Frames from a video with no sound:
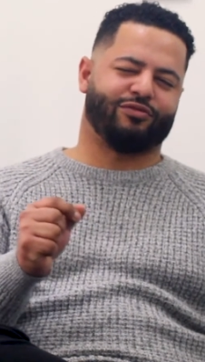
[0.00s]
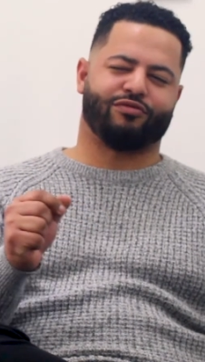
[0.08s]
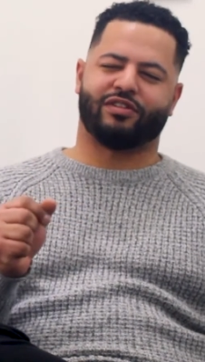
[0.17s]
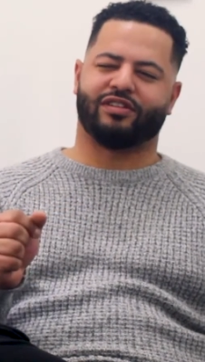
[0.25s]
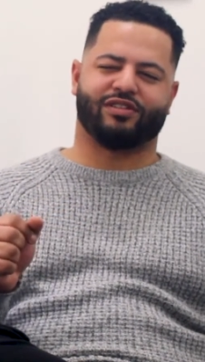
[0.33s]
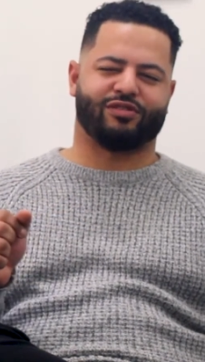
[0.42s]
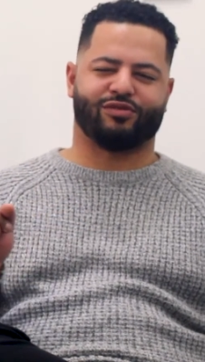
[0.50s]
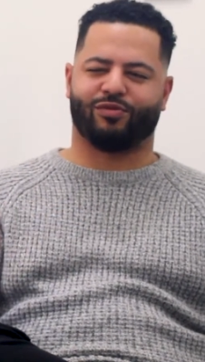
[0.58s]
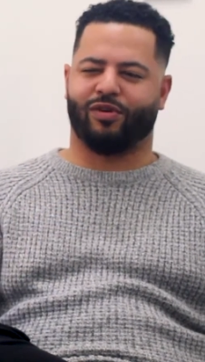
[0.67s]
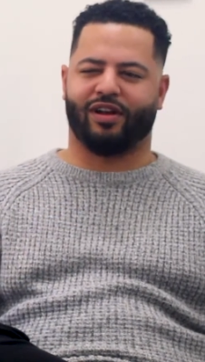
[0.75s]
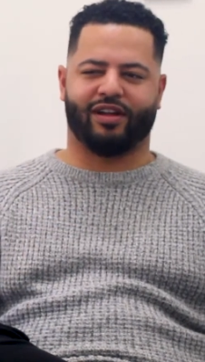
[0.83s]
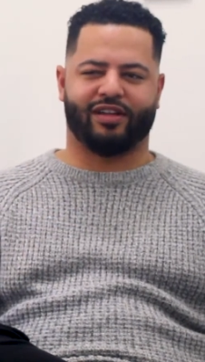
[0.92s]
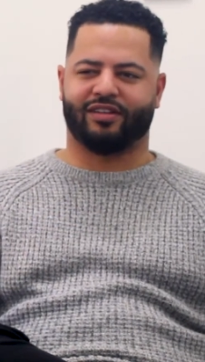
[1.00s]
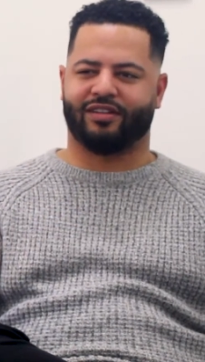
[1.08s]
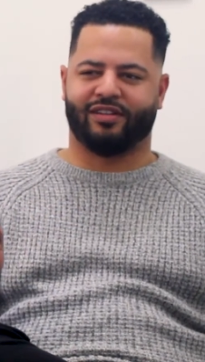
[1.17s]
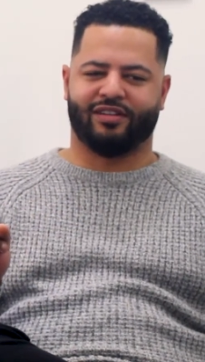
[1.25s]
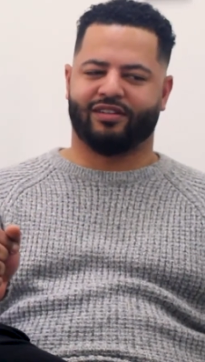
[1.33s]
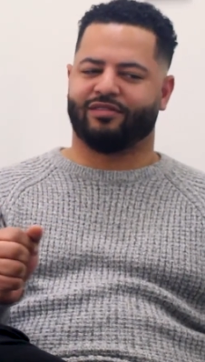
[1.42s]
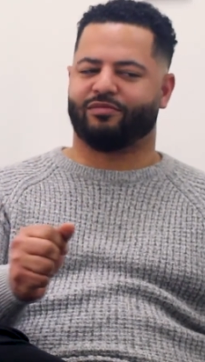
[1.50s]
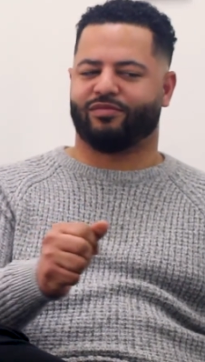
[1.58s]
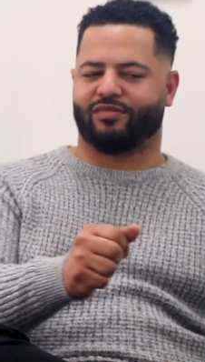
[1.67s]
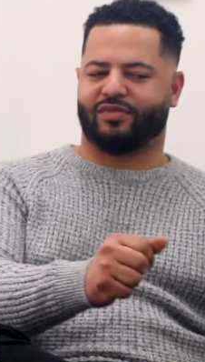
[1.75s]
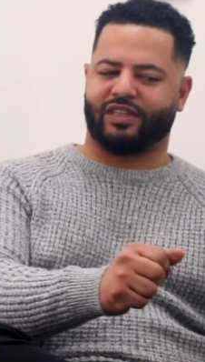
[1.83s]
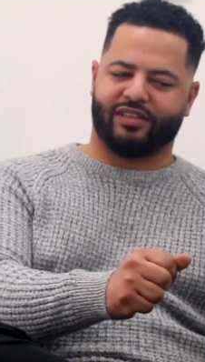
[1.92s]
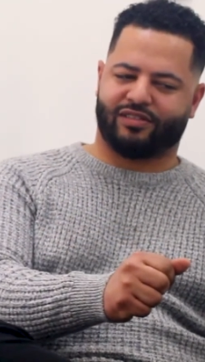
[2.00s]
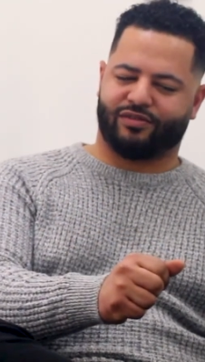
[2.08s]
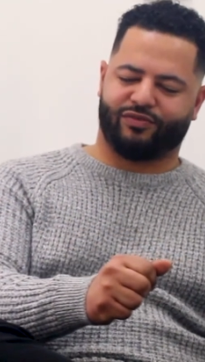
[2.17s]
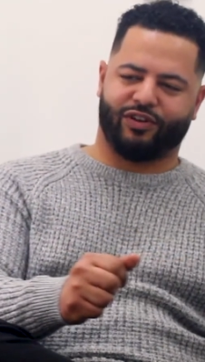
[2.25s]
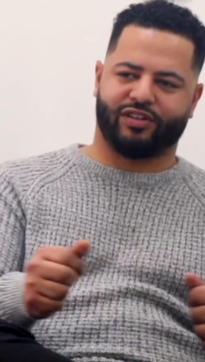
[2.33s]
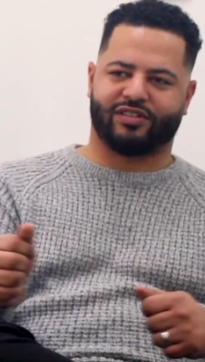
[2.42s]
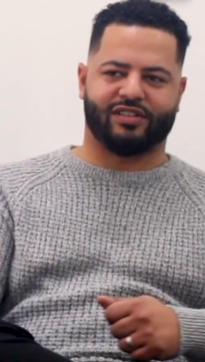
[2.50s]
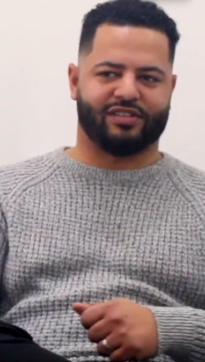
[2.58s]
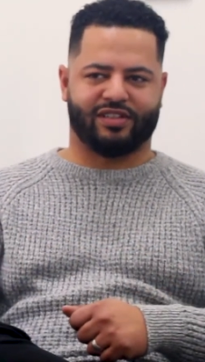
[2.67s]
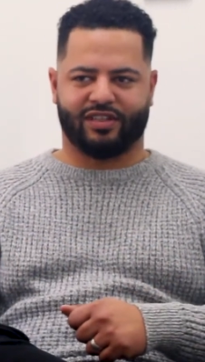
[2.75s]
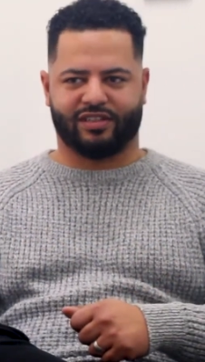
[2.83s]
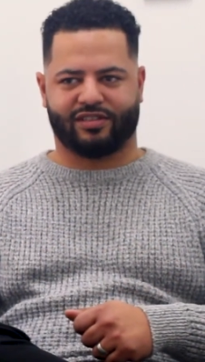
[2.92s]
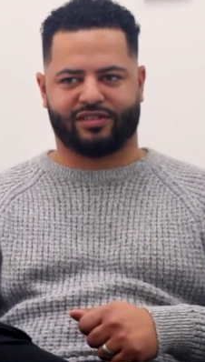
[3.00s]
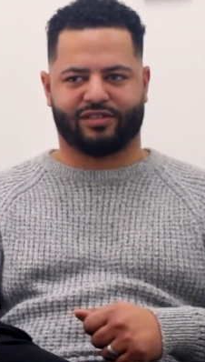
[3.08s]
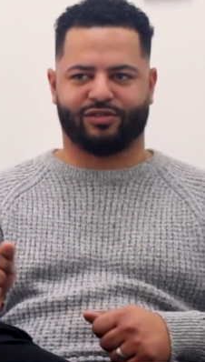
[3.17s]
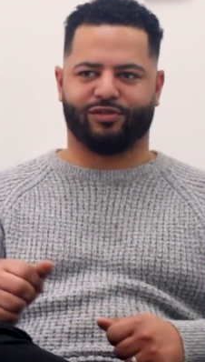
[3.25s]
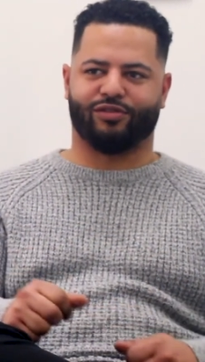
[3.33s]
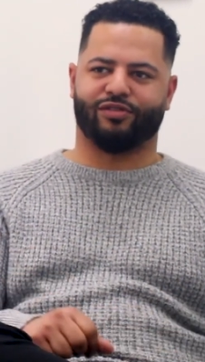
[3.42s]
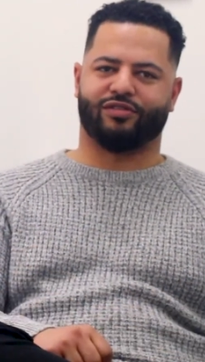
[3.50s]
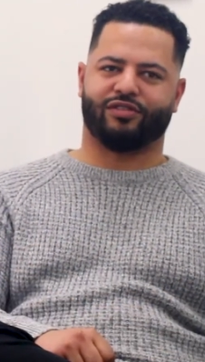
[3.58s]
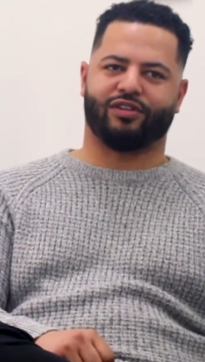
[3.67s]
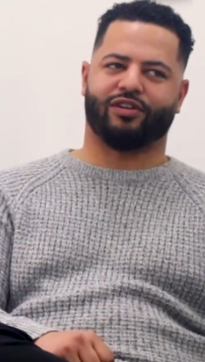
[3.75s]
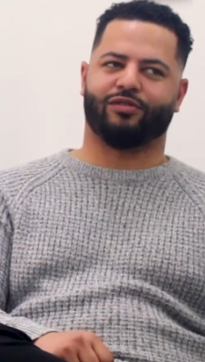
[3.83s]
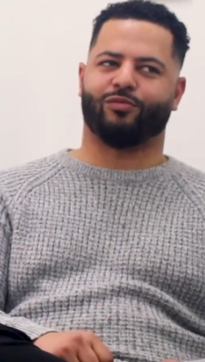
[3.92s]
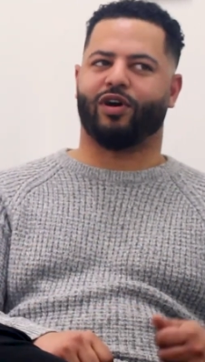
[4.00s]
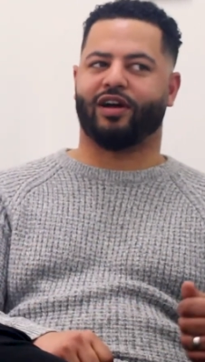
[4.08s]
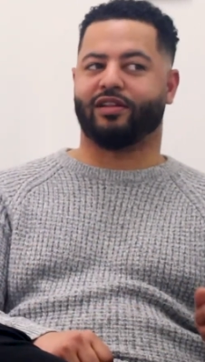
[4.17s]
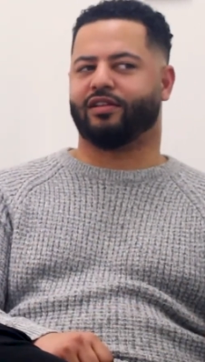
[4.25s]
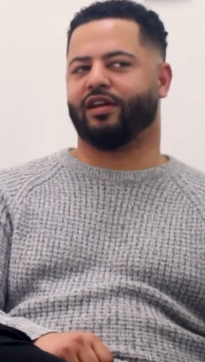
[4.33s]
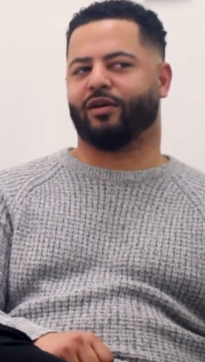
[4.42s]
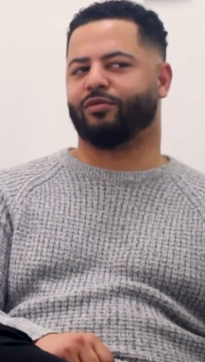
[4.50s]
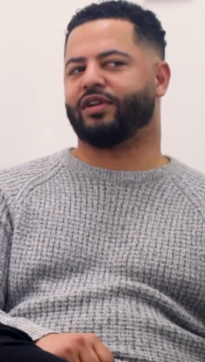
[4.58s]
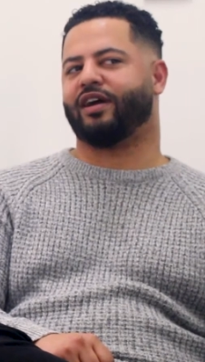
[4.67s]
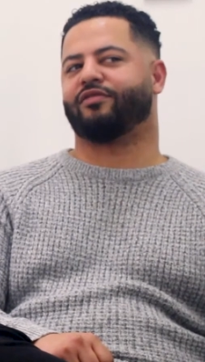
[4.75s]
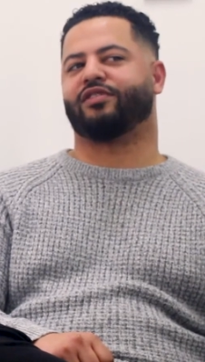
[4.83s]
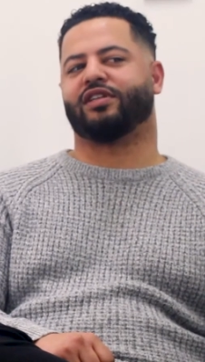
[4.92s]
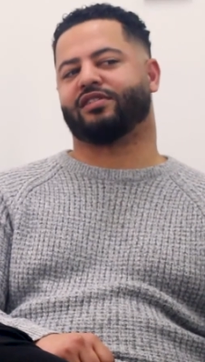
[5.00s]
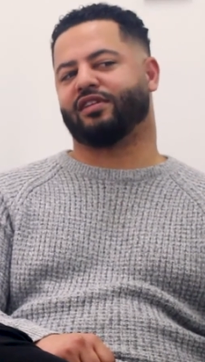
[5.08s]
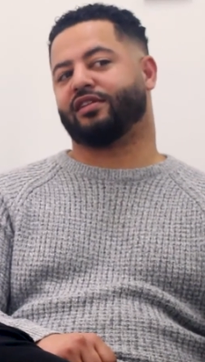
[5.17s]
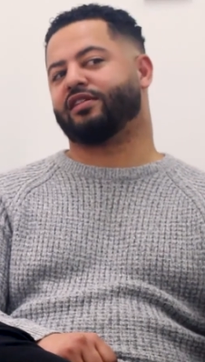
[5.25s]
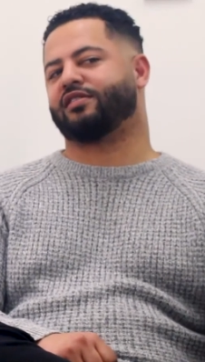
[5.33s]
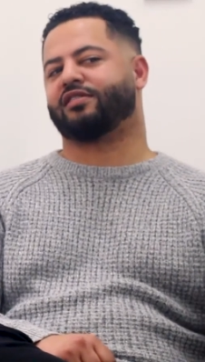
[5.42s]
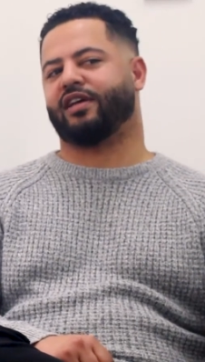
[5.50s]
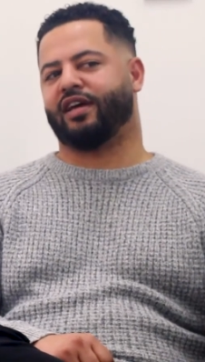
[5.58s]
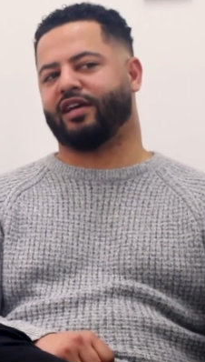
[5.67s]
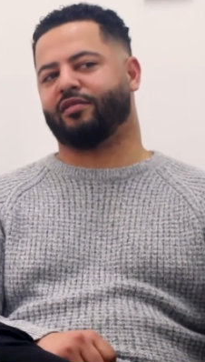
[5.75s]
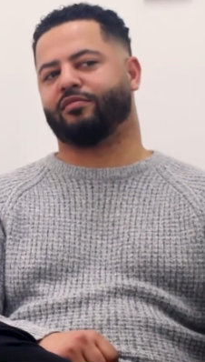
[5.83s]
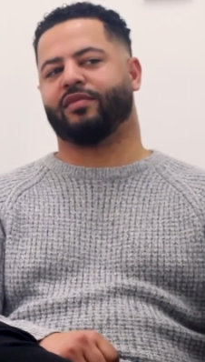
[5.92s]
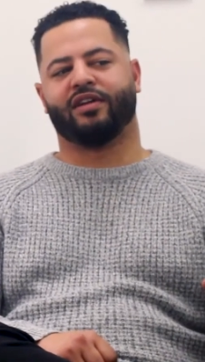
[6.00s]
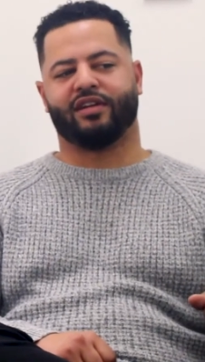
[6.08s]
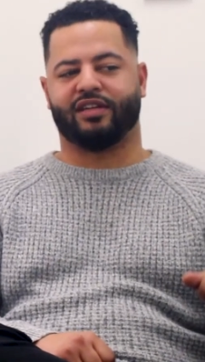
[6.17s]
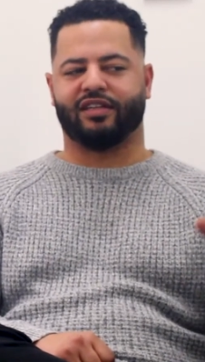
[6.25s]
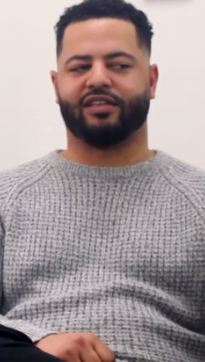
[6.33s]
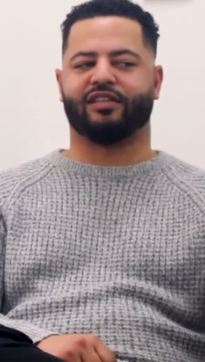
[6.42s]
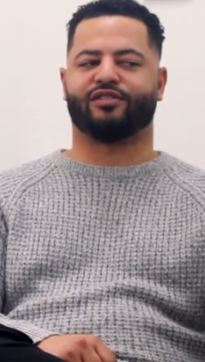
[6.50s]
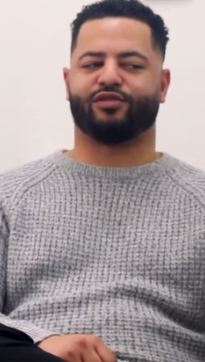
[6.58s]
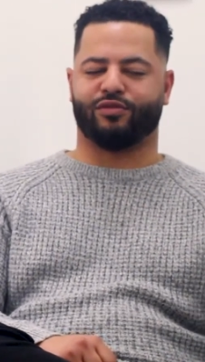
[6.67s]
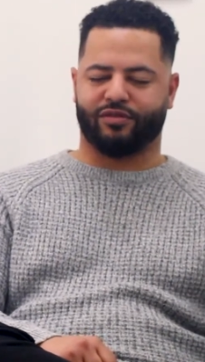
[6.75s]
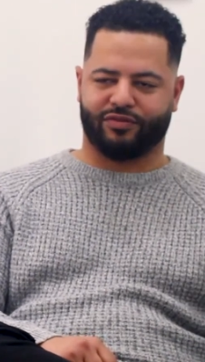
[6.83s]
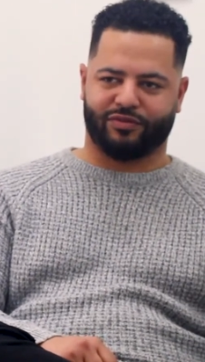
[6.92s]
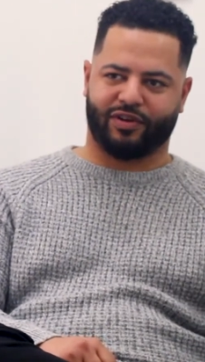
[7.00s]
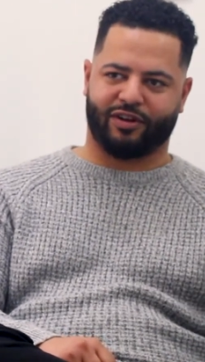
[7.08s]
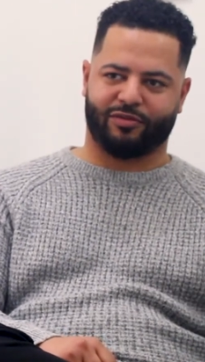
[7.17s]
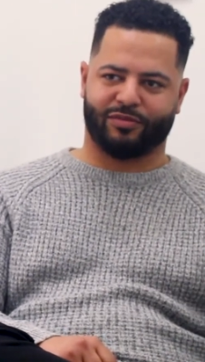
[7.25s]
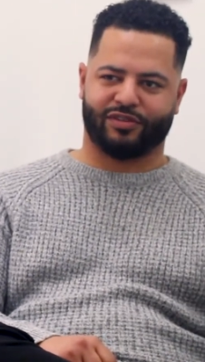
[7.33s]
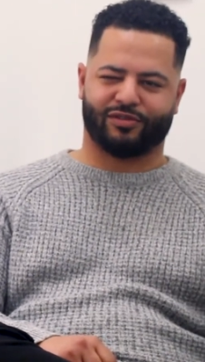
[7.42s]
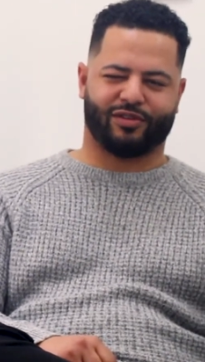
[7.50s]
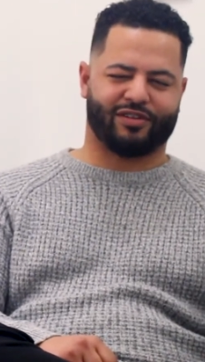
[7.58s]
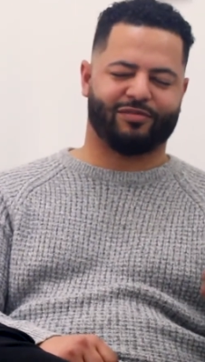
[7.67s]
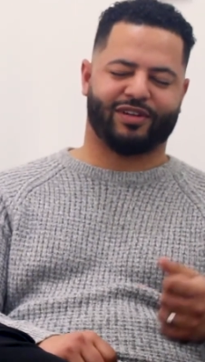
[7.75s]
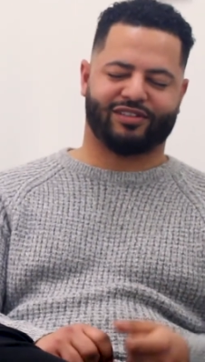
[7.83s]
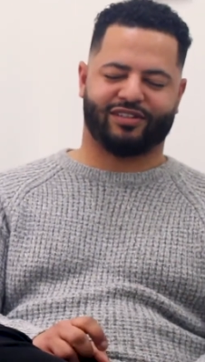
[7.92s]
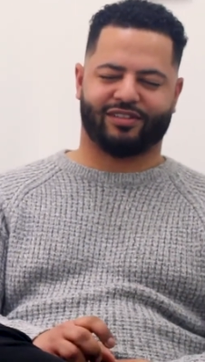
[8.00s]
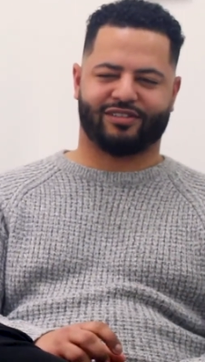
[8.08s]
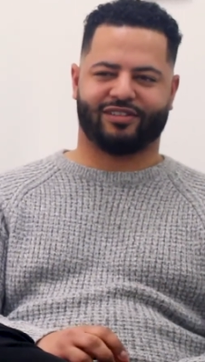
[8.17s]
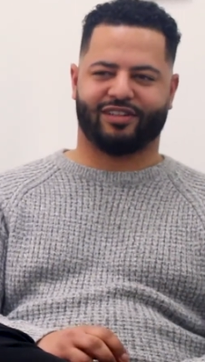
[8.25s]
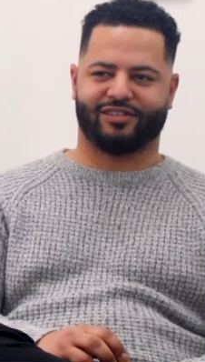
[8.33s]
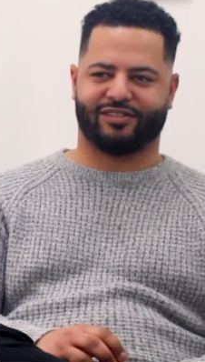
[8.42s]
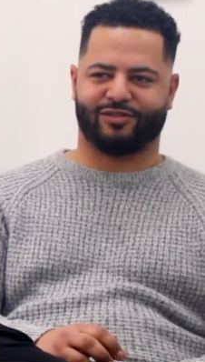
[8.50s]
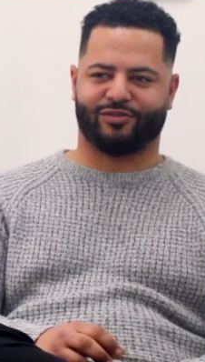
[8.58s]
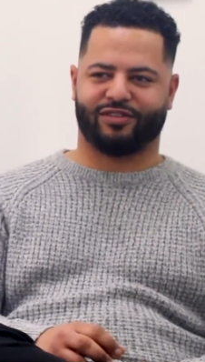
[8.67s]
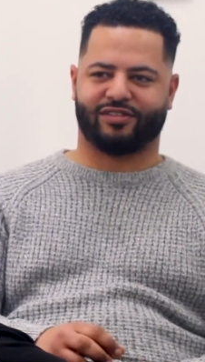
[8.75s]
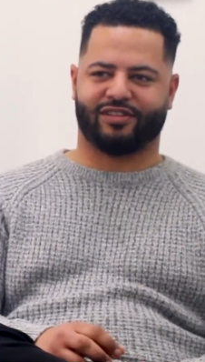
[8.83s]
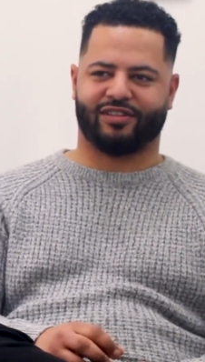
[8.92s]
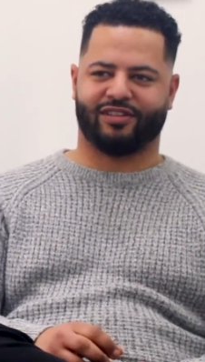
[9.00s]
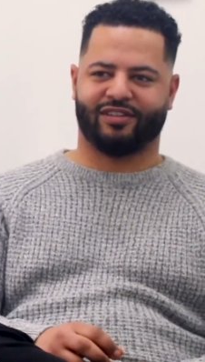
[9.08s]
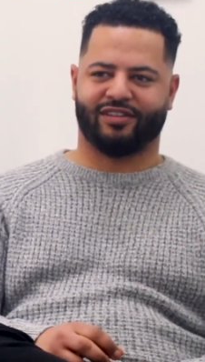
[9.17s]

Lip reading: the reasons why this versus this, or why I would have this at this time in this sort of environment. So I can imagine that's interesting.